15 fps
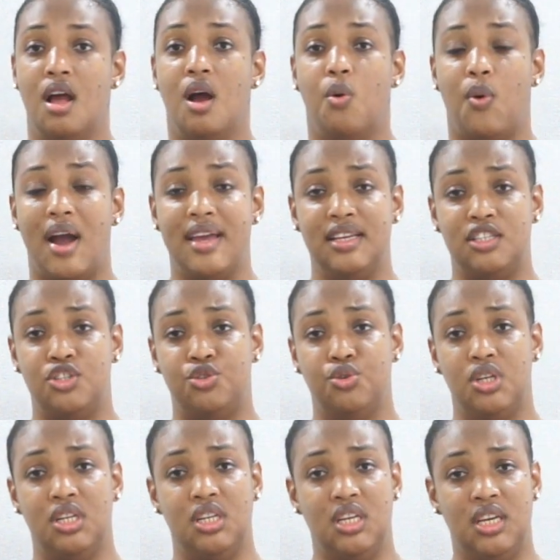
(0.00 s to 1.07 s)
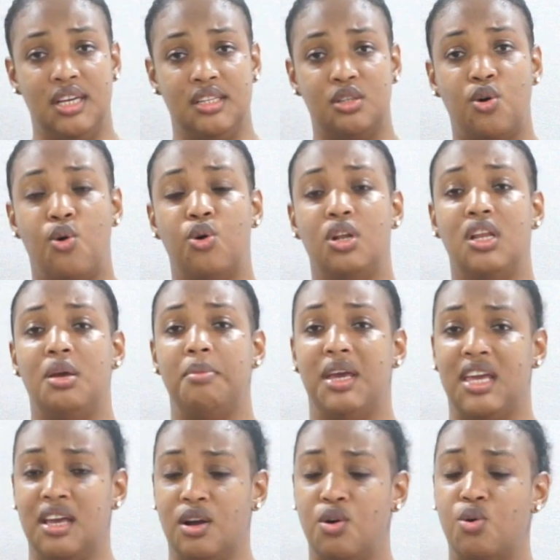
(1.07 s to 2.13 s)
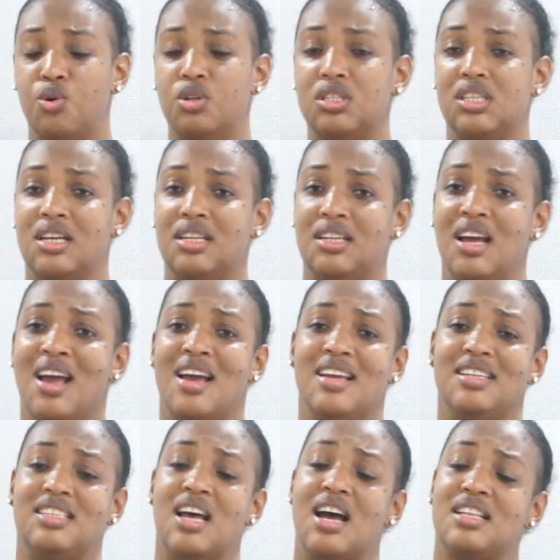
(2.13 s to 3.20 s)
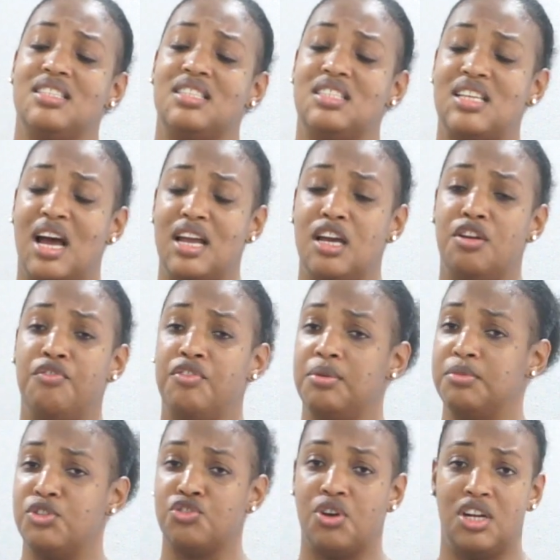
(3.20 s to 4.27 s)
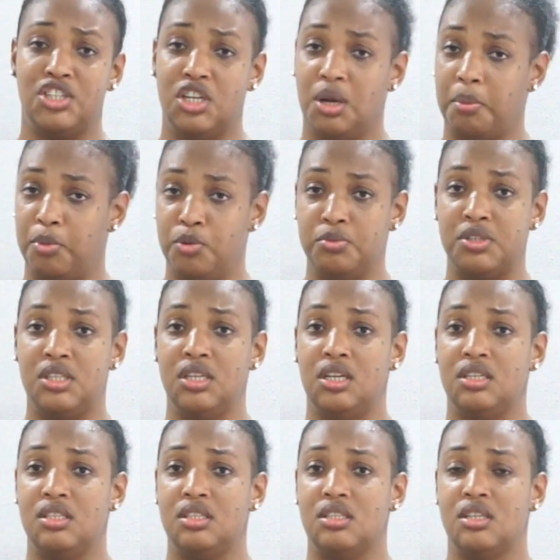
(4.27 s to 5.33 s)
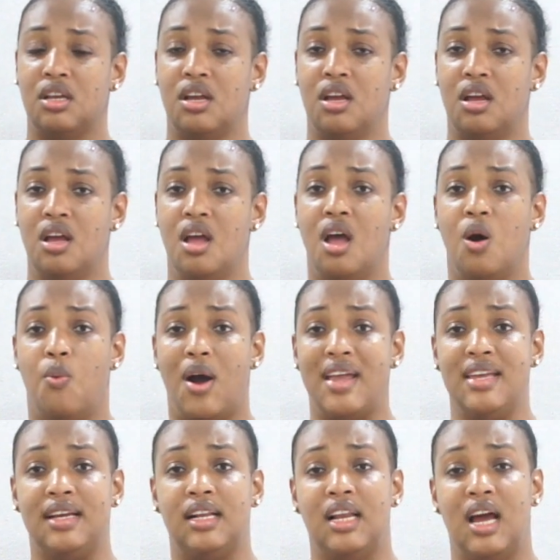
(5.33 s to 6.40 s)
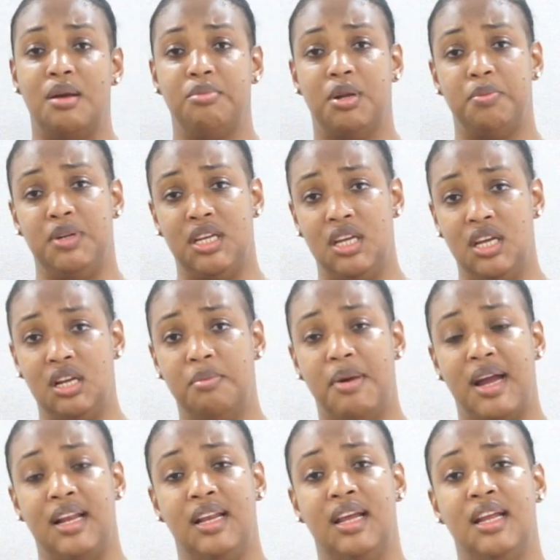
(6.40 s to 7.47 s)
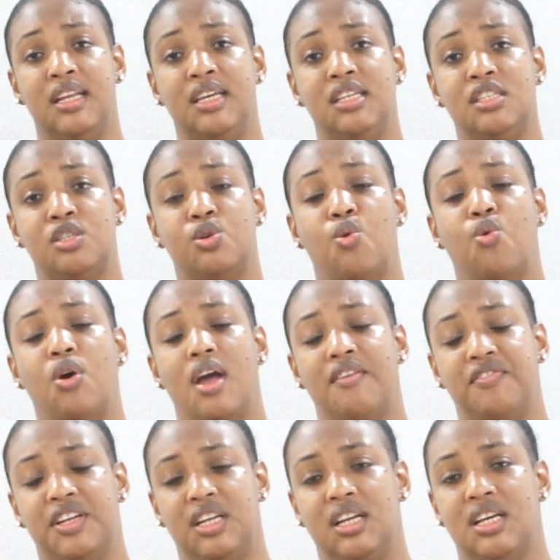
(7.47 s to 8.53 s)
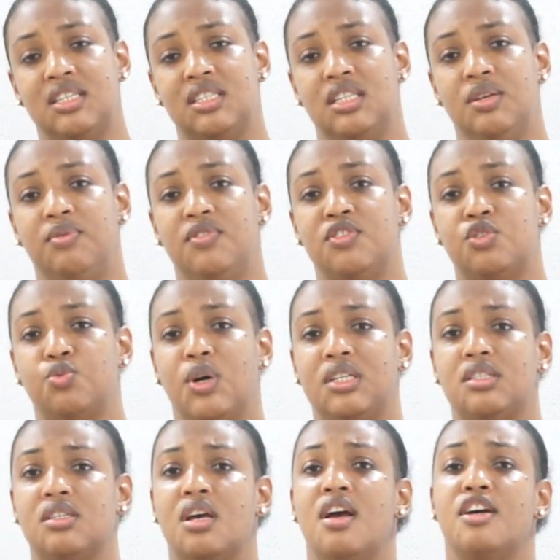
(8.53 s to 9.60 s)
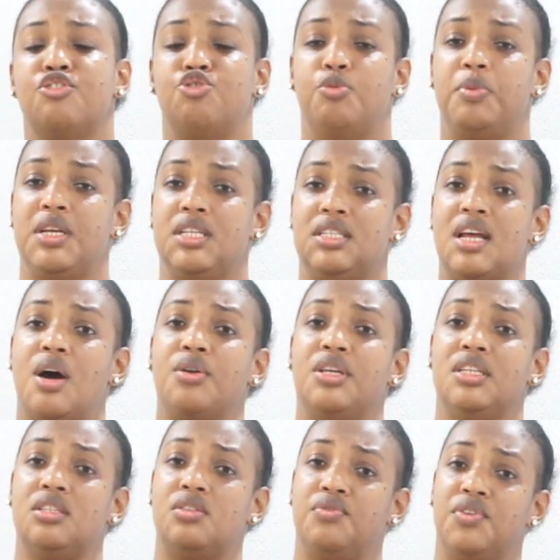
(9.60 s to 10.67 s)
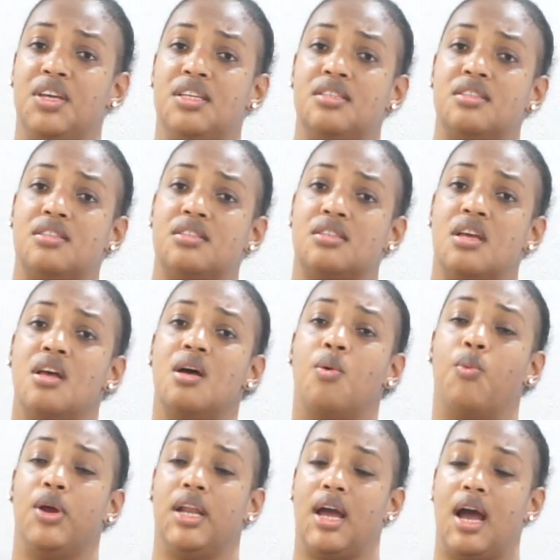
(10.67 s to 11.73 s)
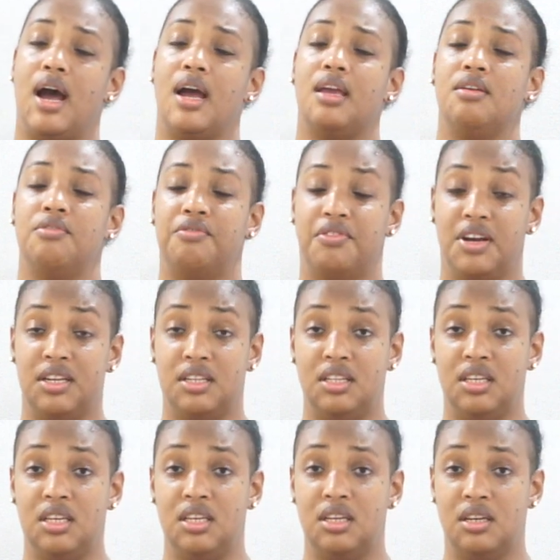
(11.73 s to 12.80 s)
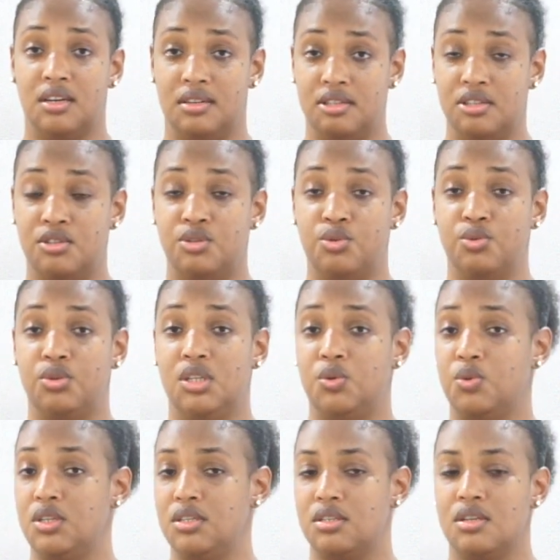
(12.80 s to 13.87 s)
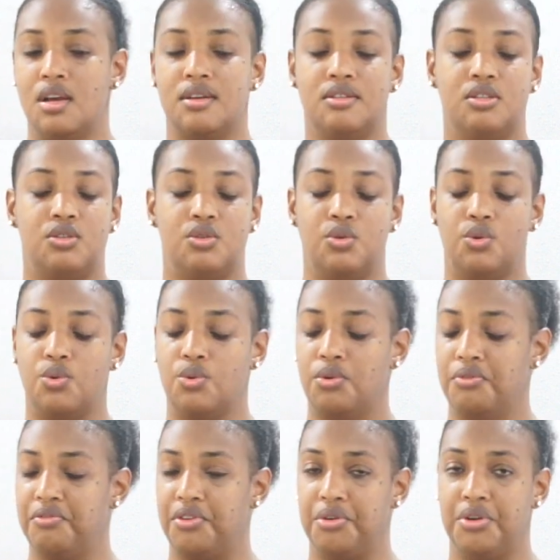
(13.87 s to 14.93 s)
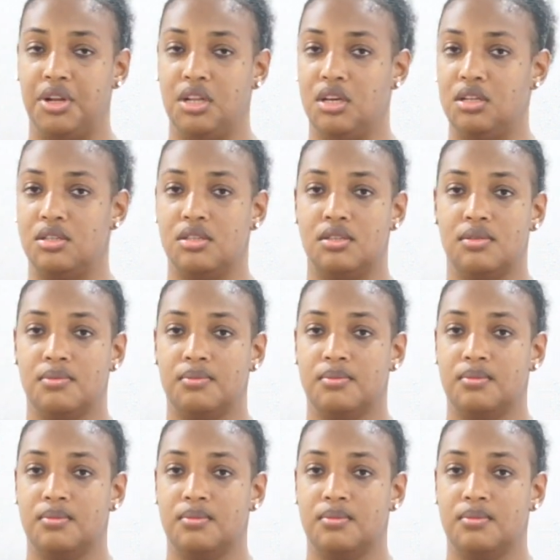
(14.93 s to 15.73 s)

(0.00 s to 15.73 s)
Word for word: While he stood in the heat wholly making coals and his hands tired from scratching broomsticks, while he climbed up the hill by Lenny so effortlessly with sweat dripping down his face, when I finally understood it was so very late.